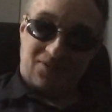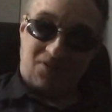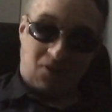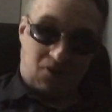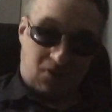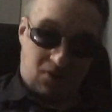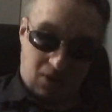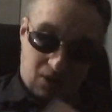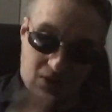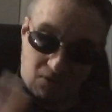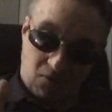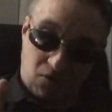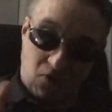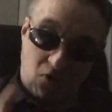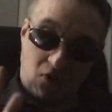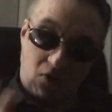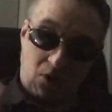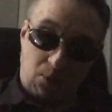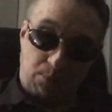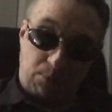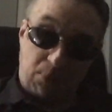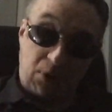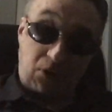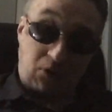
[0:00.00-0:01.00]
for
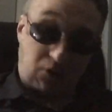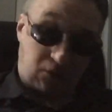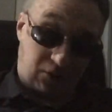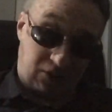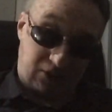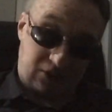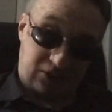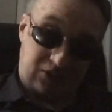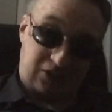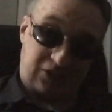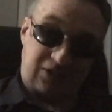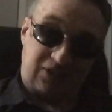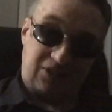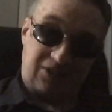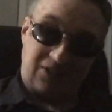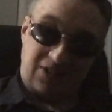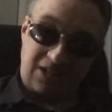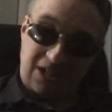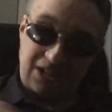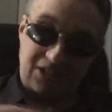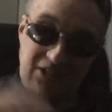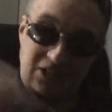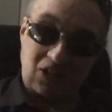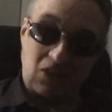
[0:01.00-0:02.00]
the builders
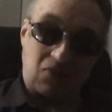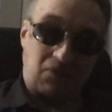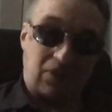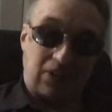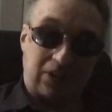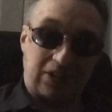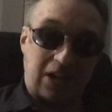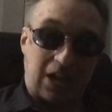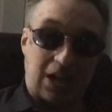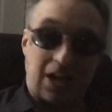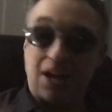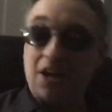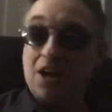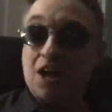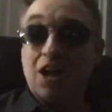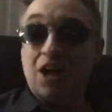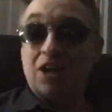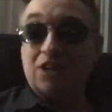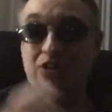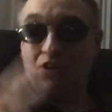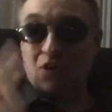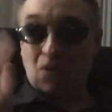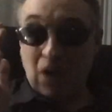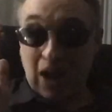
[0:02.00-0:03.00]
and stuff like that.
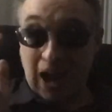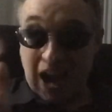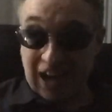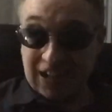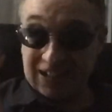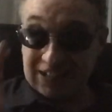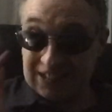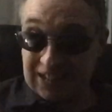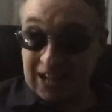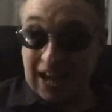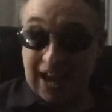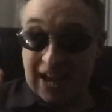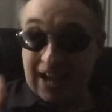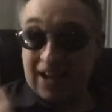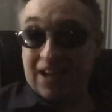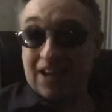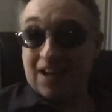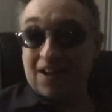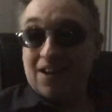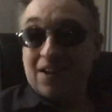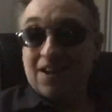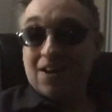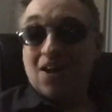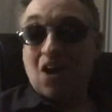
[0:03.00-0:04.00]
So hashtag
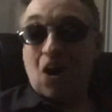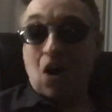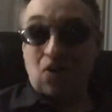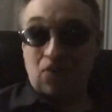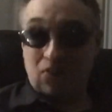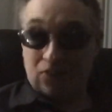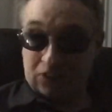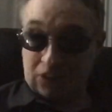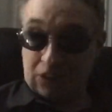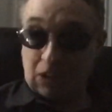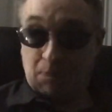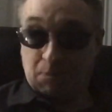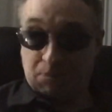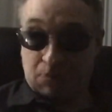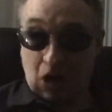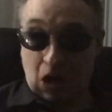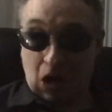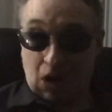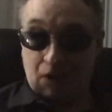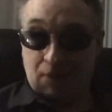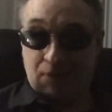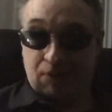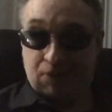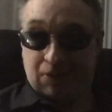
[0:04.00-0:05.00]
it on the
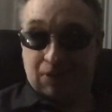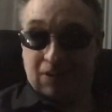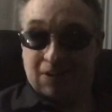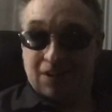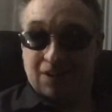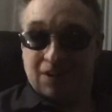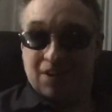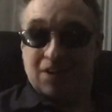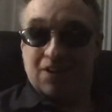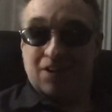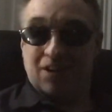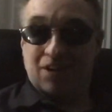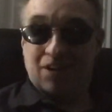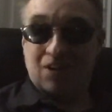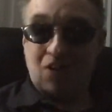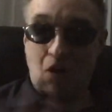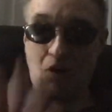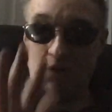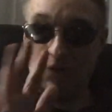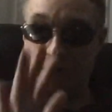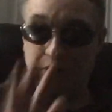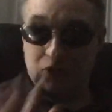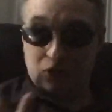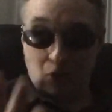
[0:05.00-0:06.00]
subtitle
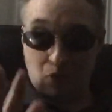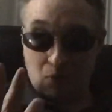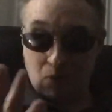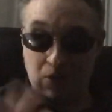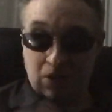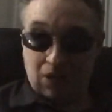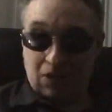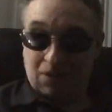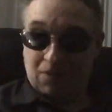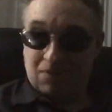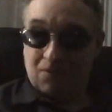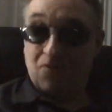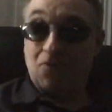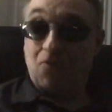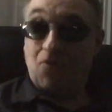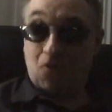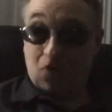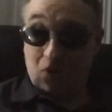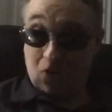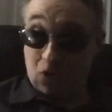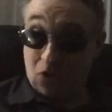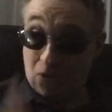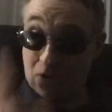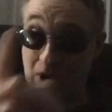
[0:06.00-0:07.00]
called zoning
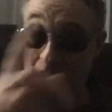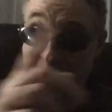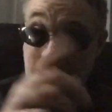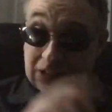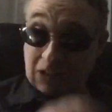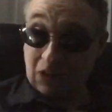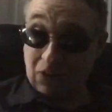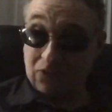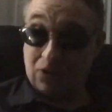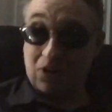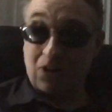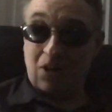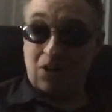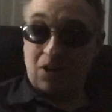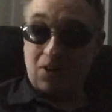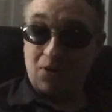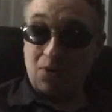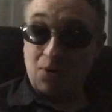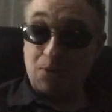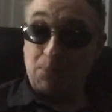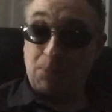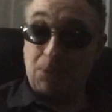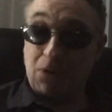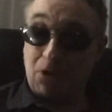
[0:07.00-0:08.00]
for you guys out there
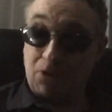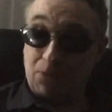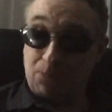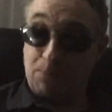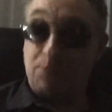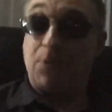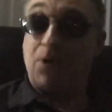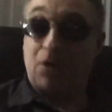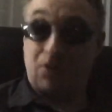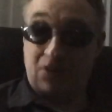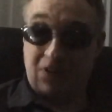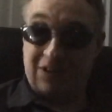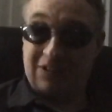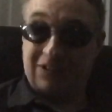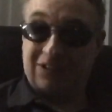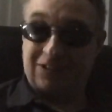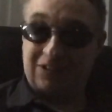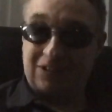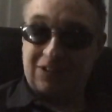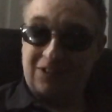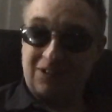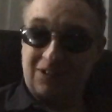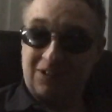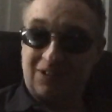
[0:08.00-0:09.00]
who build
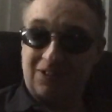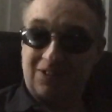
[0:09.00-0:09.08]
buildings.